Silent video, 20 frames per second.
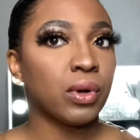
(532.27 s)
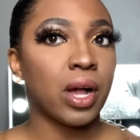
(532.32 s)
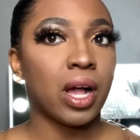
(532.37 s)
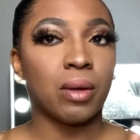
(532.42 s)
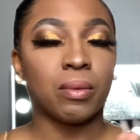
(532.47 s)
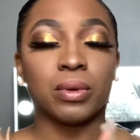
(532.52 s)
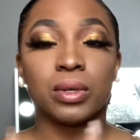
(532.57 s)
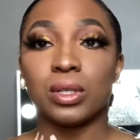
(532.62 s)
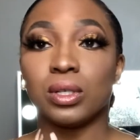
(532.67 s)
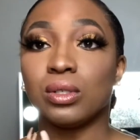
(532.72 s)
I
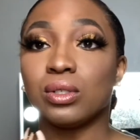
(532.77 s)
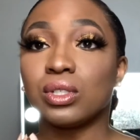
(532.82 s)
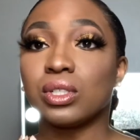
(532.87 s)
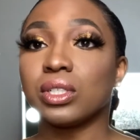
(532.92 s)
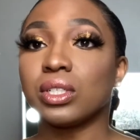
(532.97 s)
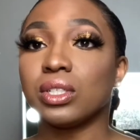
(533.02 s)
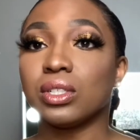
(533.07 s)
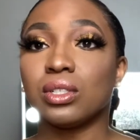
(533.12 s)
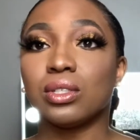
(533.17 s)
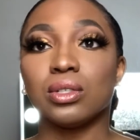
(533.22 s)
would
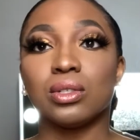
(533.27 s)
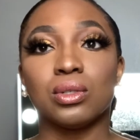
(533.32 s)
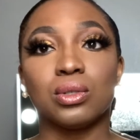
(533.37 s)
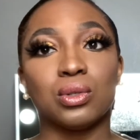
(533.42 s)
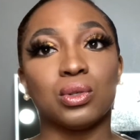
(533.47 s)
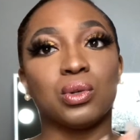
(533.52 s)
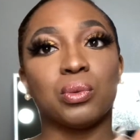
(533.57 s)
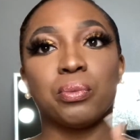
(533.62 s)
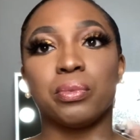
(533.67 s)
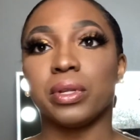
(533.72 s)
usually
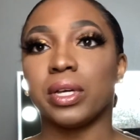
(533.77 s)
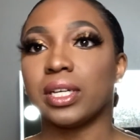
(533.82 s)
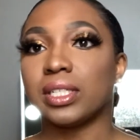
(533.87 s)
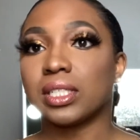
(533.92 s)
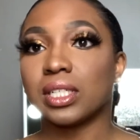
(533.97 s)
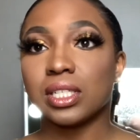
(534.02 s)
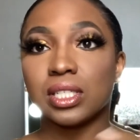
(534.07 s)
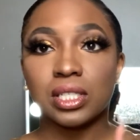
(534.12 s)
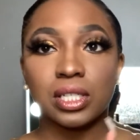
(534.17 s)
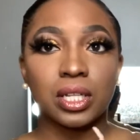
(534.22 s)
do. Blush,
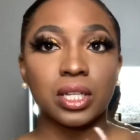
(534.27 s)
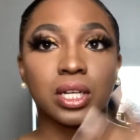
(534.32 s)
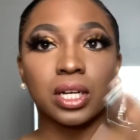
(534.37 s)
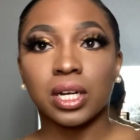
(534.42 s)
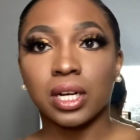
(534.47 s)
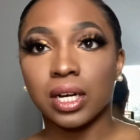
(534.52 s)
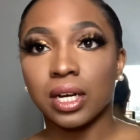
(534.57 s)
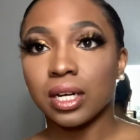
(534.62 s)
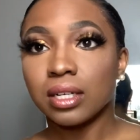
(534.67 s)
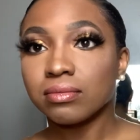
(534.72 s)

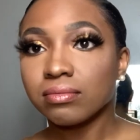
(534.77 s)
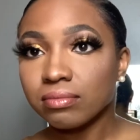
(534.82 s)
concealer,